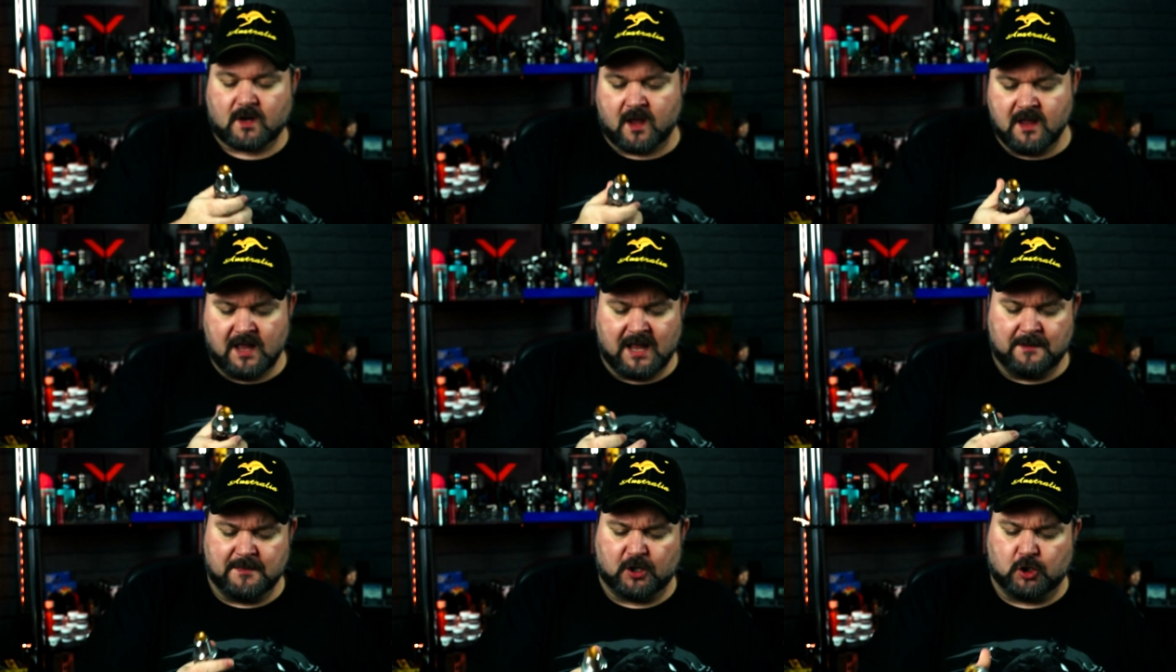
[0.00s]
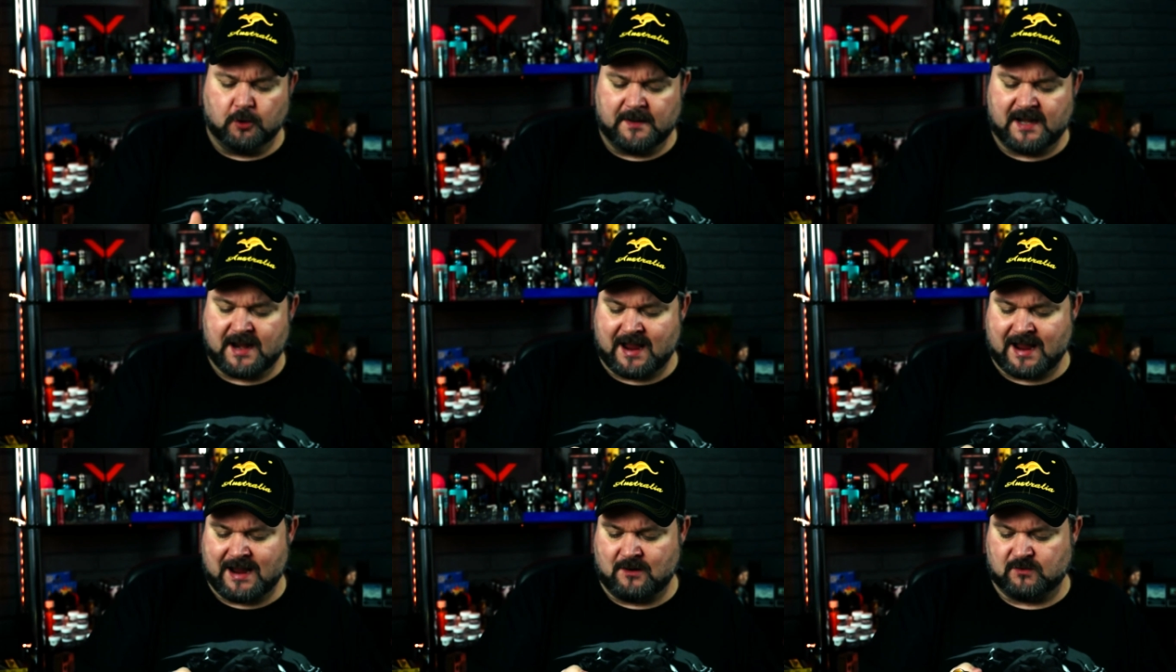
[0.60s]
Um, coming
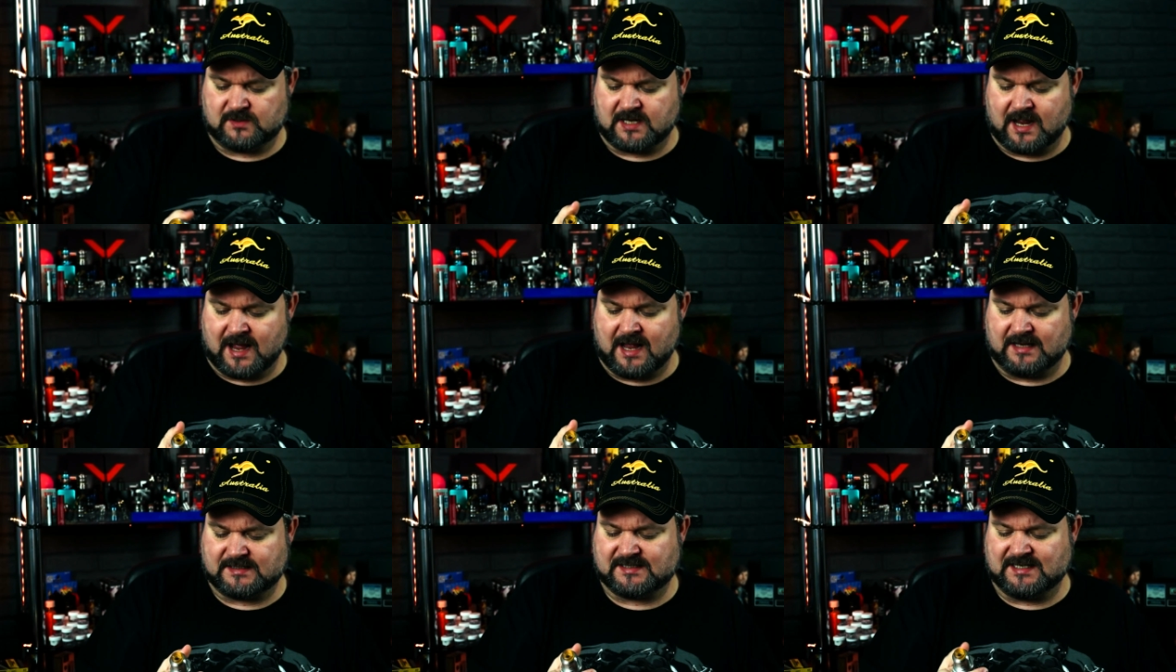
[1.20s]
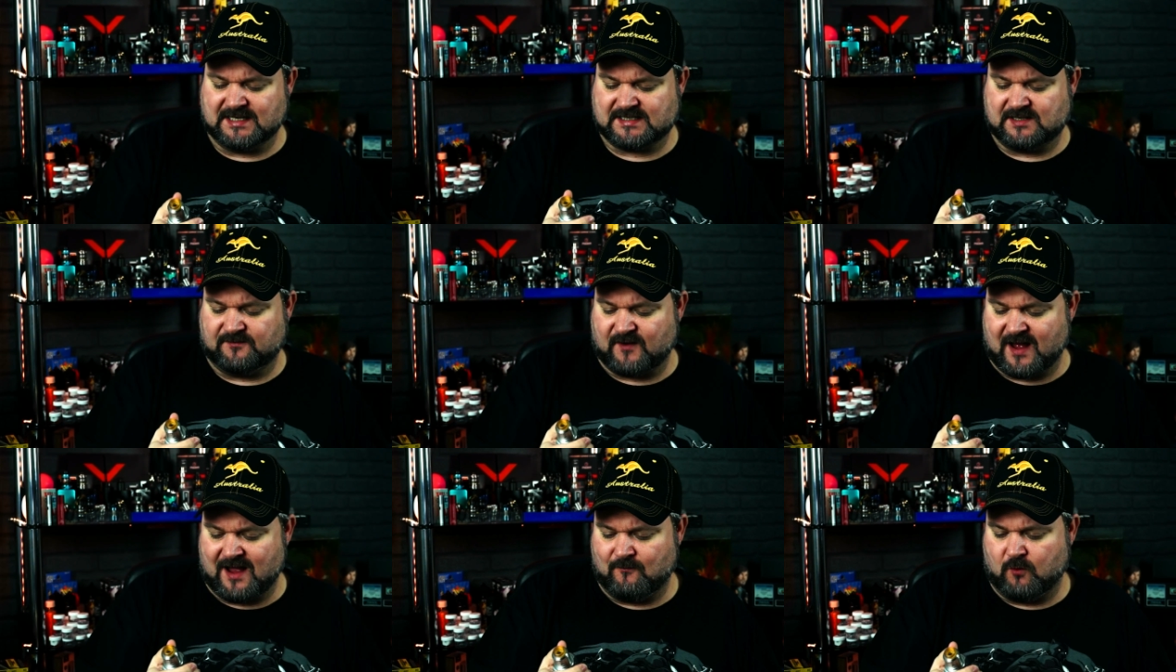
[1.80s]
out at
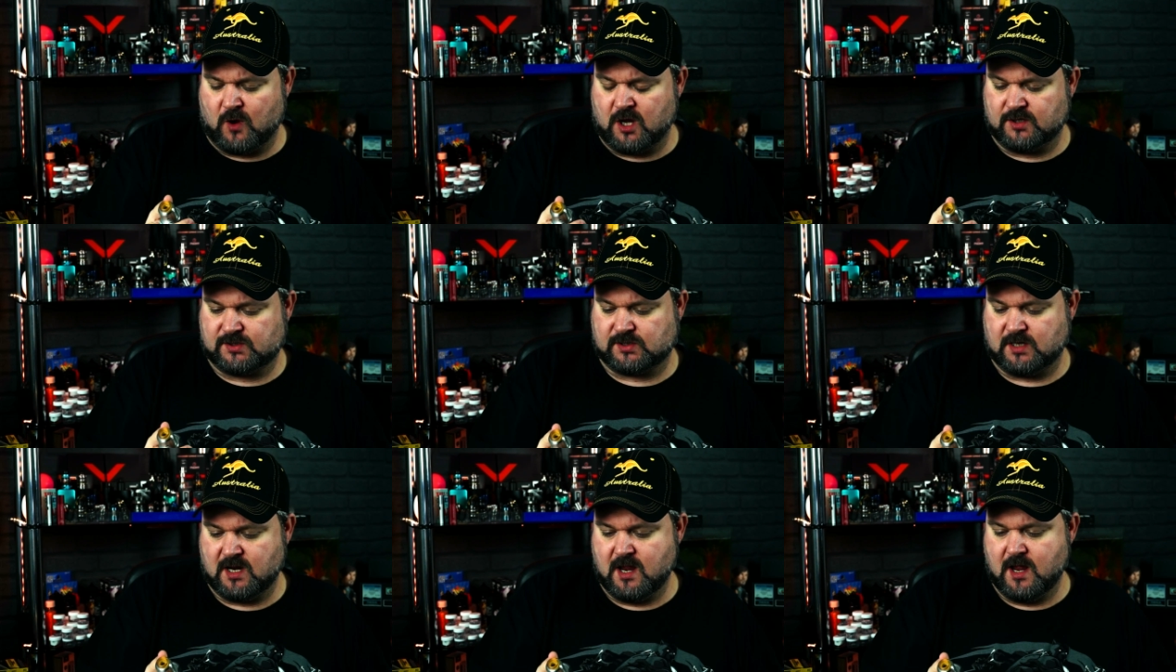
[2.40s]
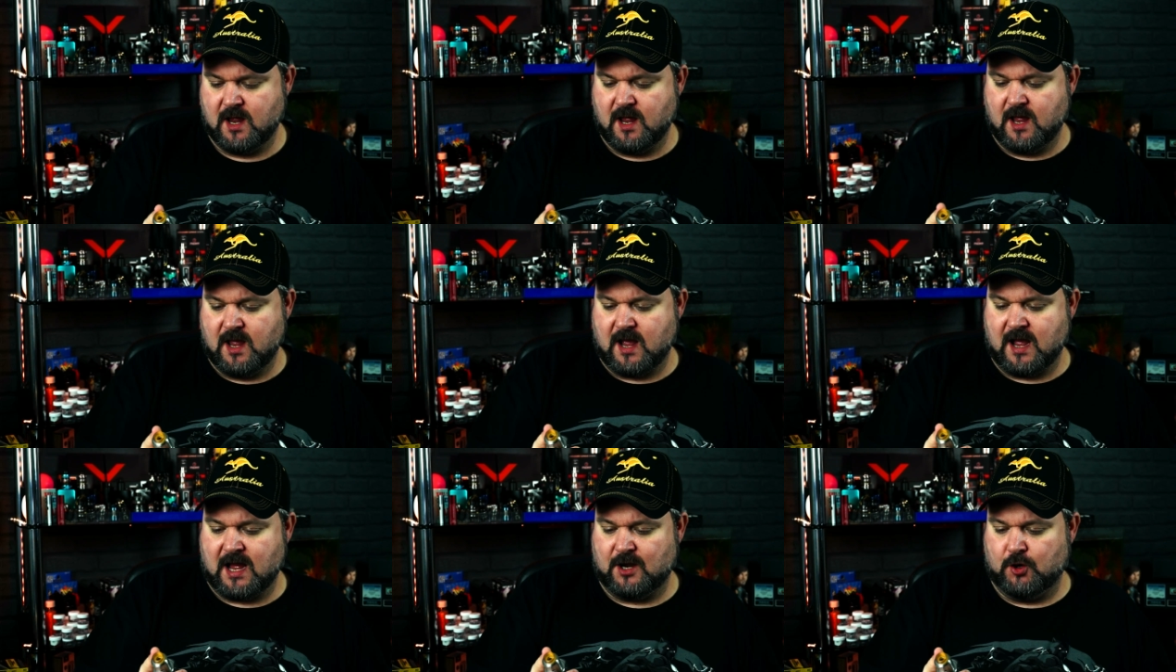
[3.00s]
65 watts
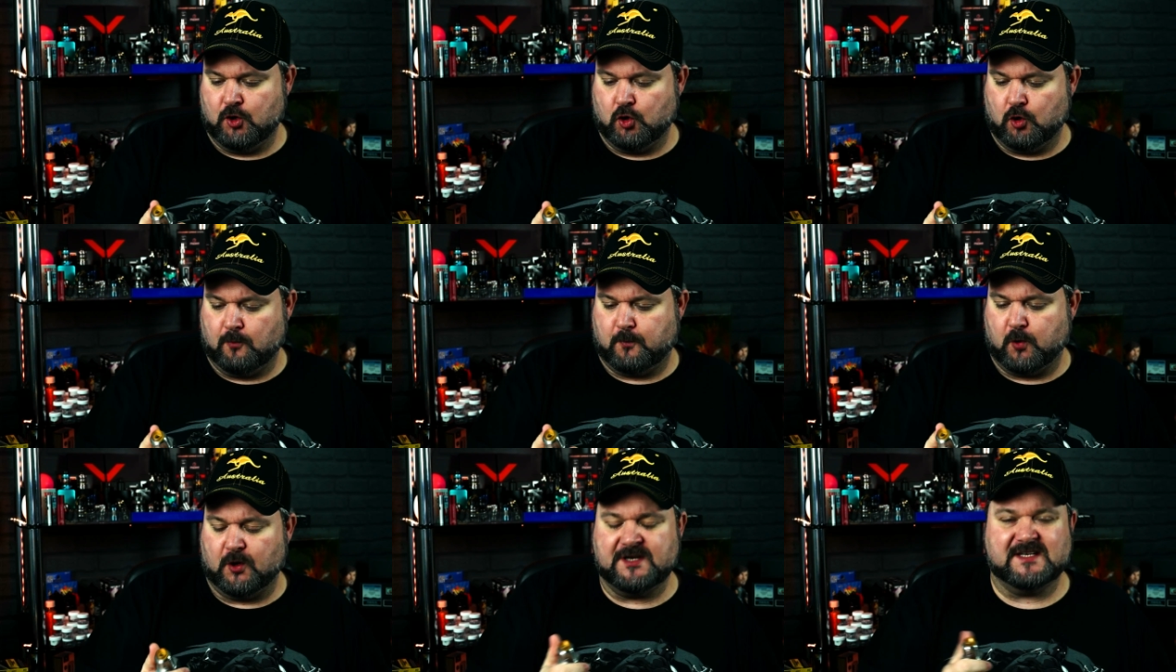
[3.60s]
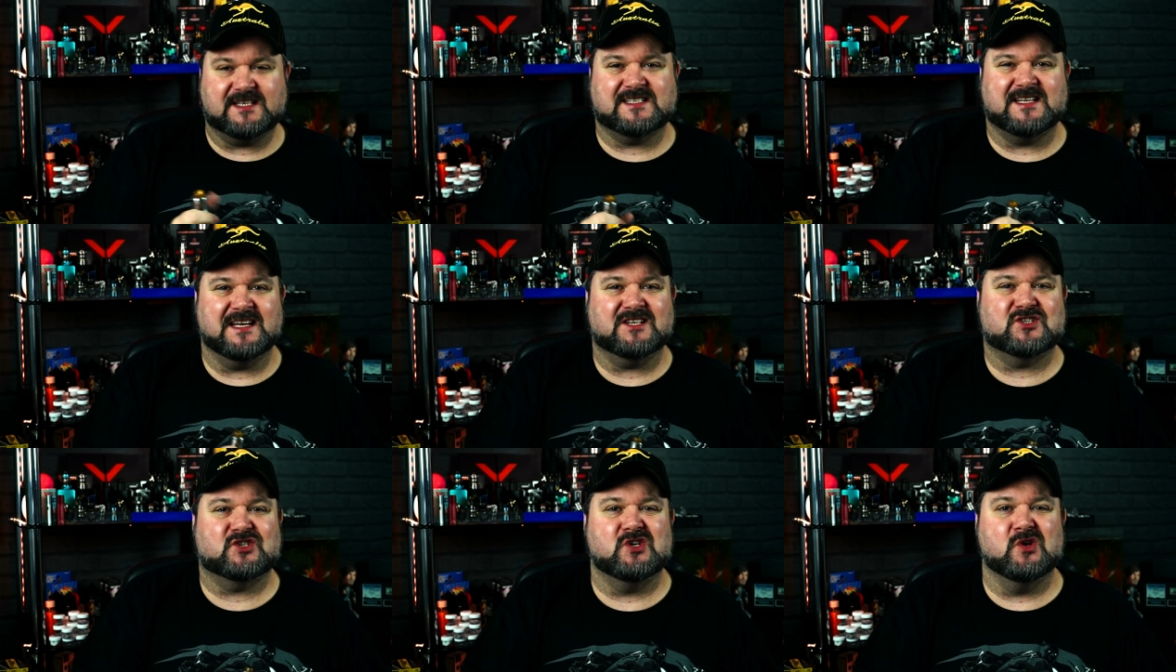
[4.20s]
at 0.62
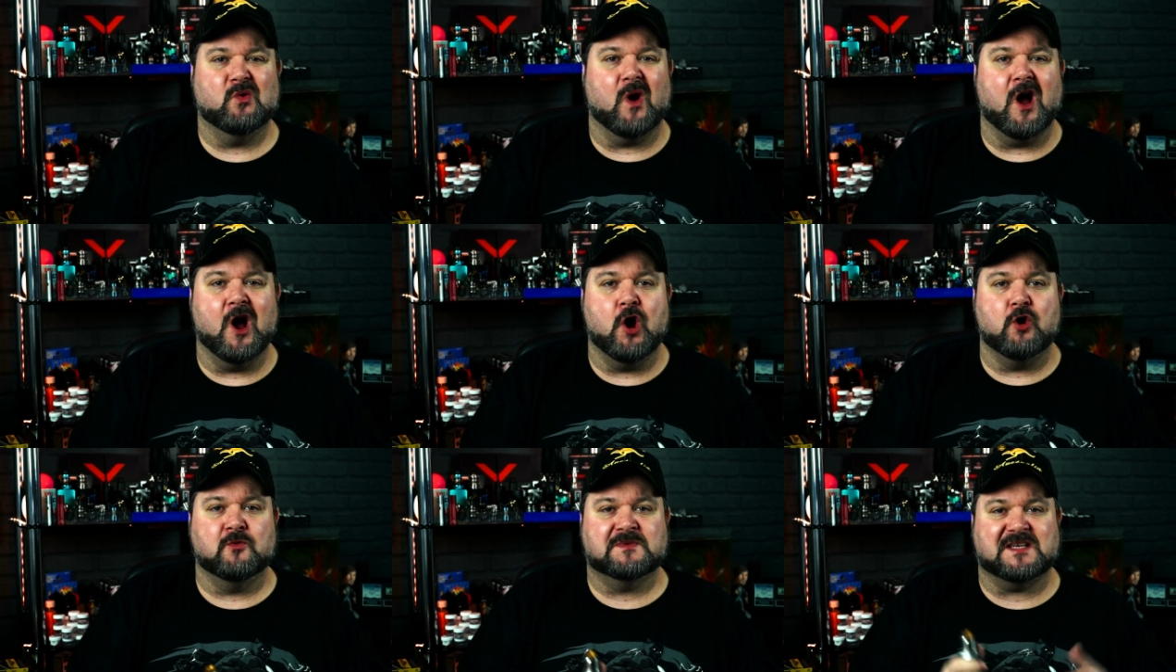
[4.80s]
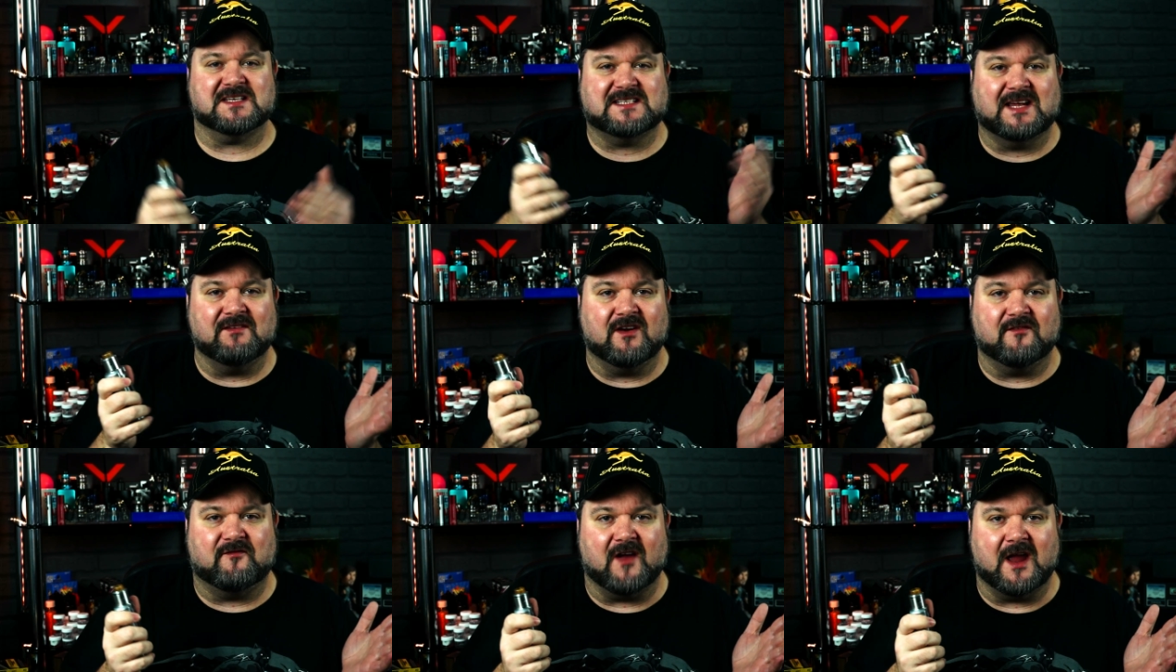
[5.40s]
ohms. Let's give
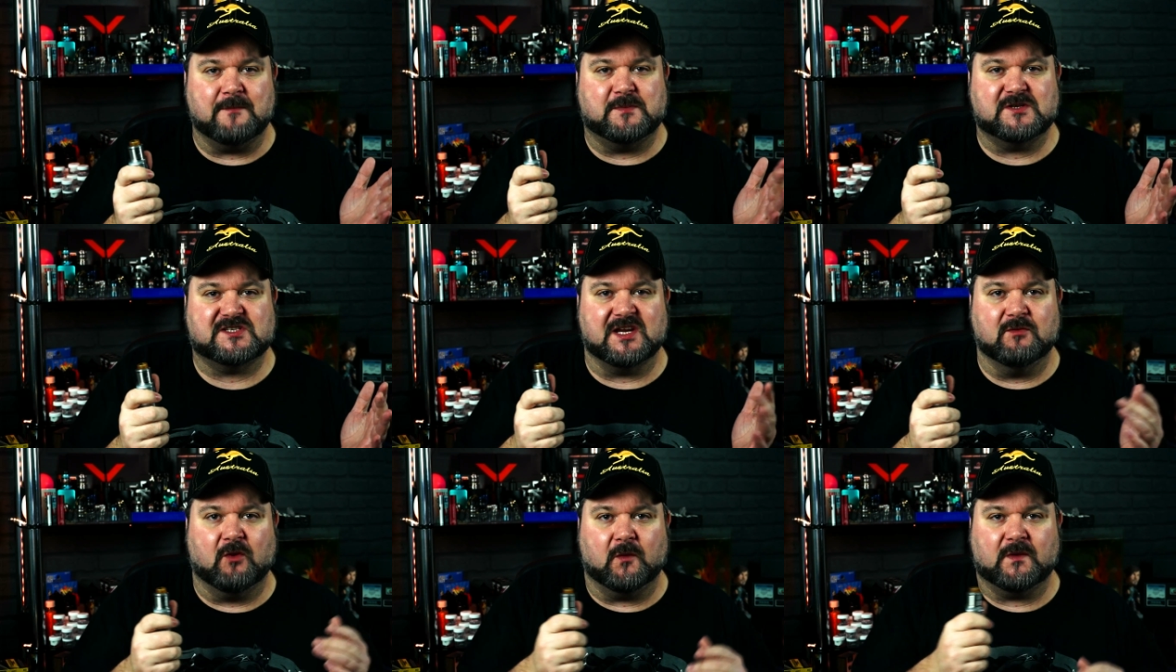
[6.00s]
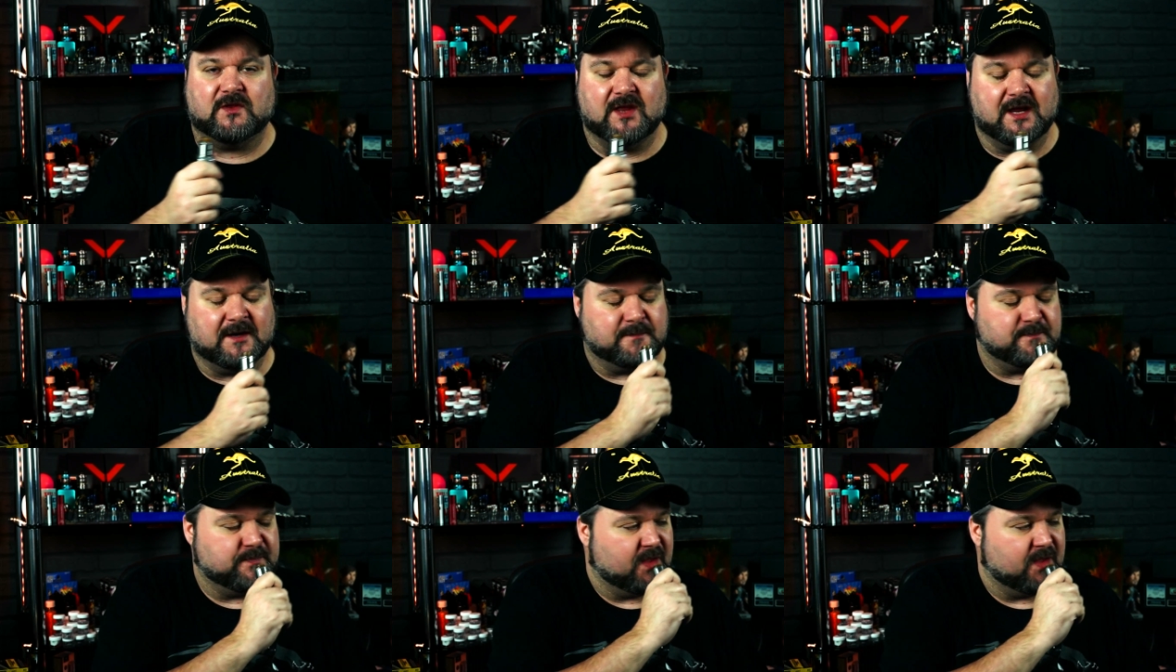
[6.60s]
it a vape and see what we think.